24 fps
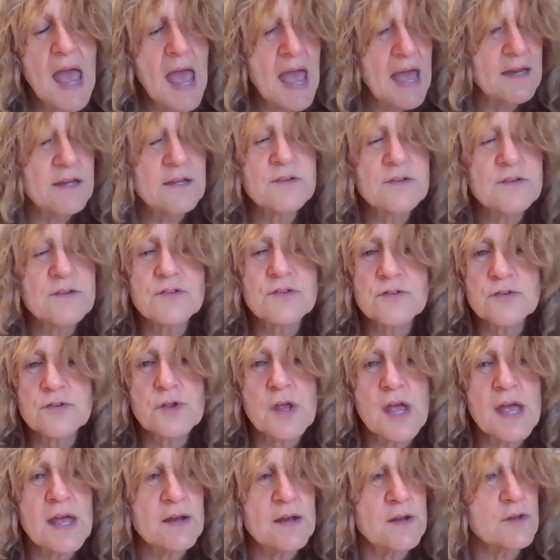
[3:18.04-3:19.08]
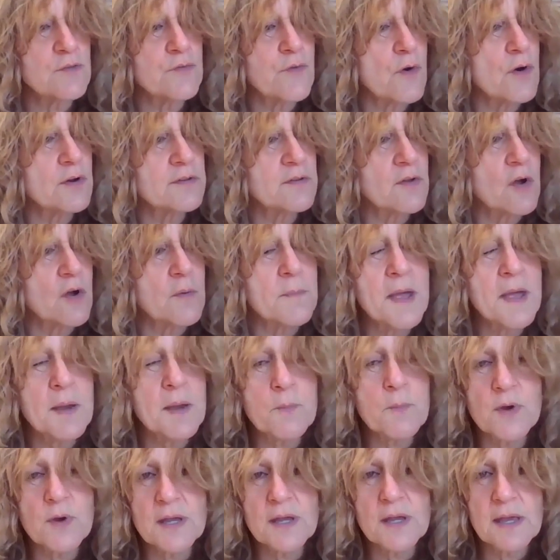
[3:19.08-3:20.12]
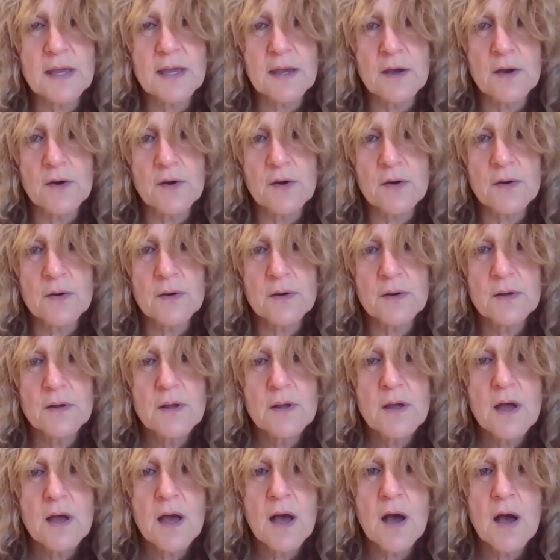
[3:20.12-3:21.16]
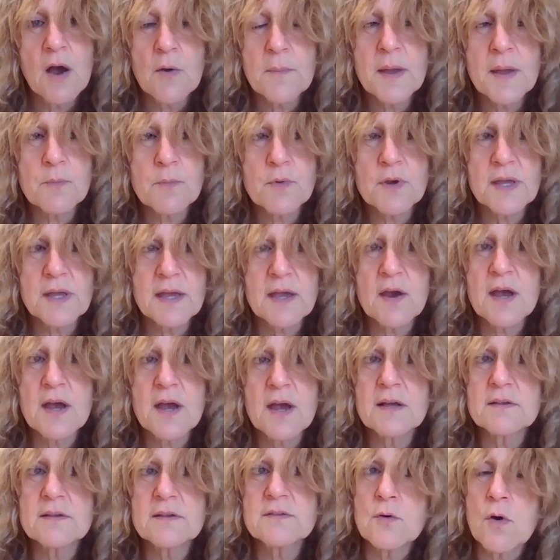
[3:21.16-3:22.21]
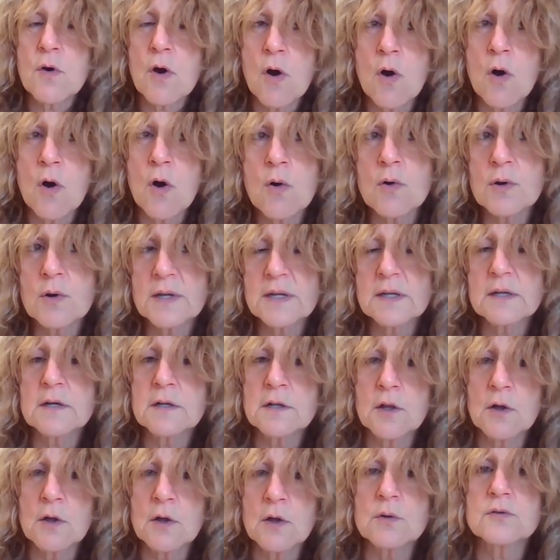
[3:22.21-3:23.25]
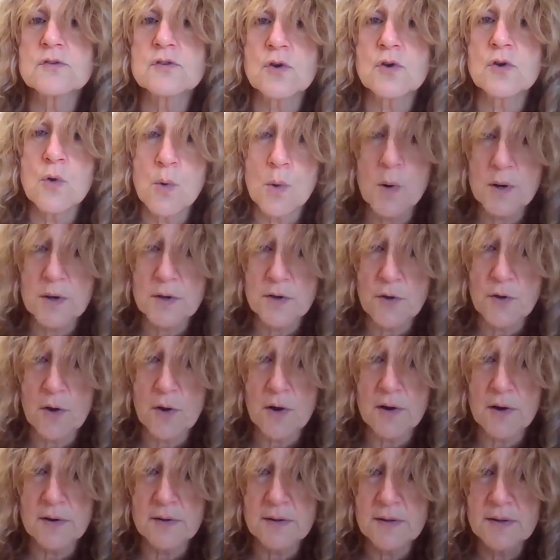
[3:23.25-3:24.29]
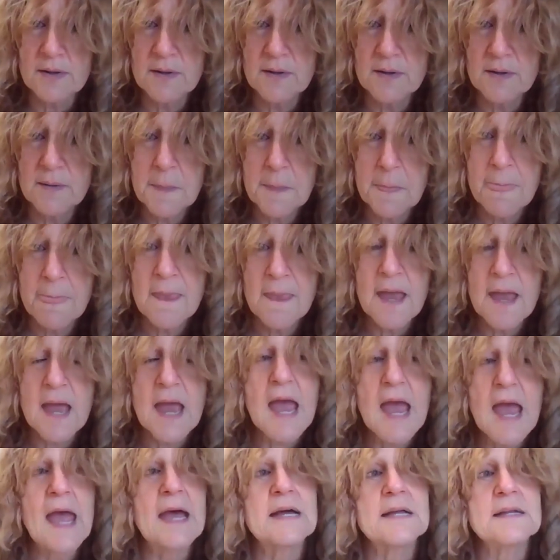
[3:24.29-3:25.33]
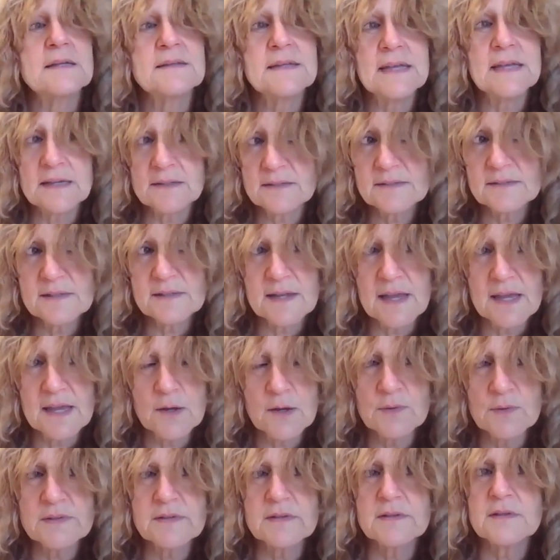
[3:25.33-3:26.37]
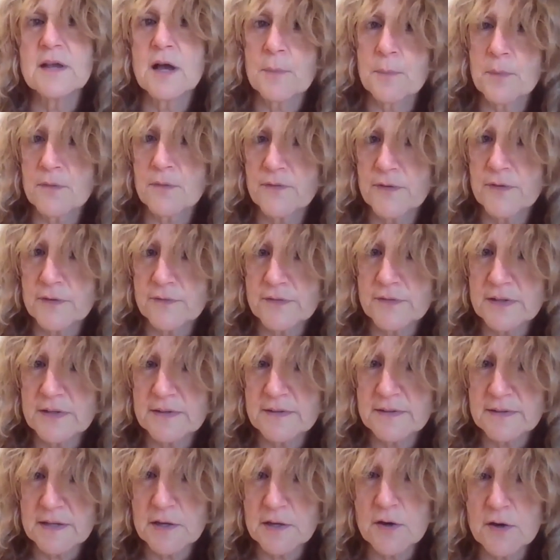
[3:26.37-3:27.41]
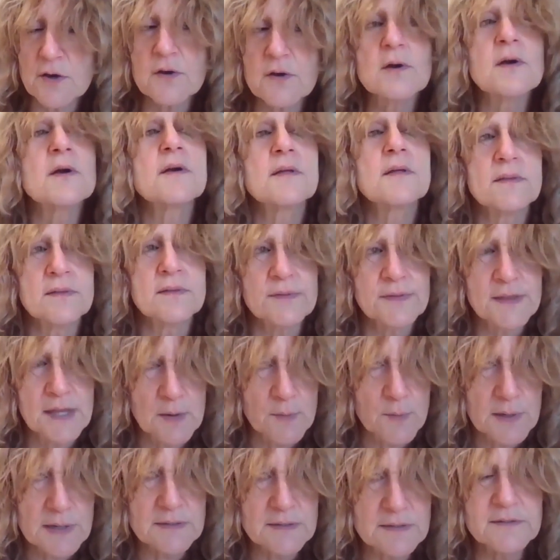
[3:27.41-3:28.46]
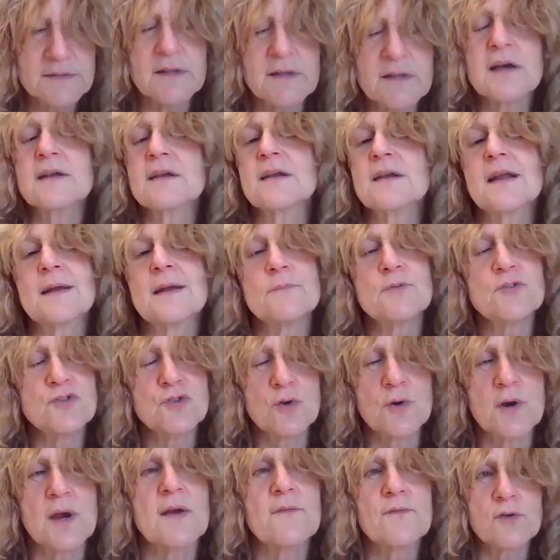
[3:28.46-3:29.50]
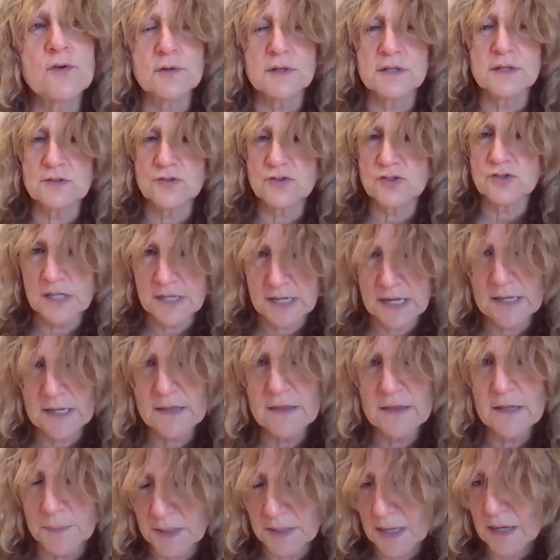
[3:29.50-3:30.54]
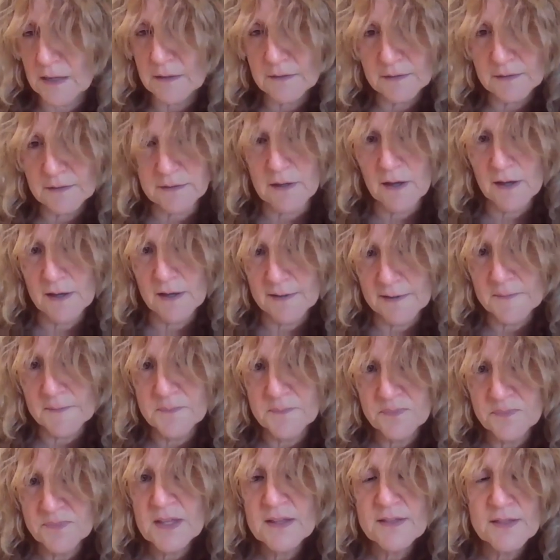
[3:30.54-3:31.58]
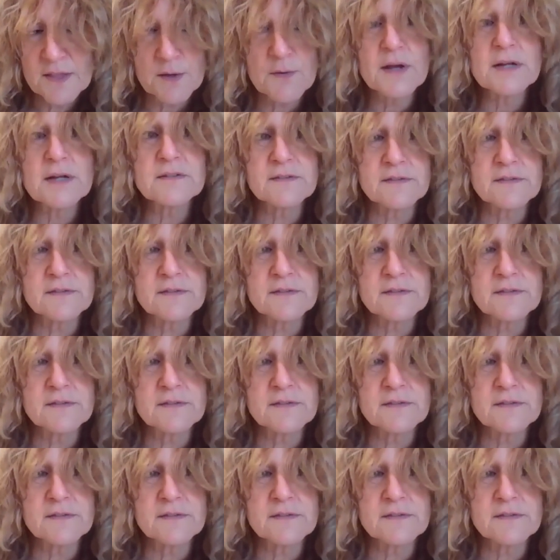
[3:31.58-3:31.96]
as far as our memory care has their own enclosed courtyard. And yesterday it was in the upper 50s here. They were outside, and I'm sure after lunch today they'll be outside. They're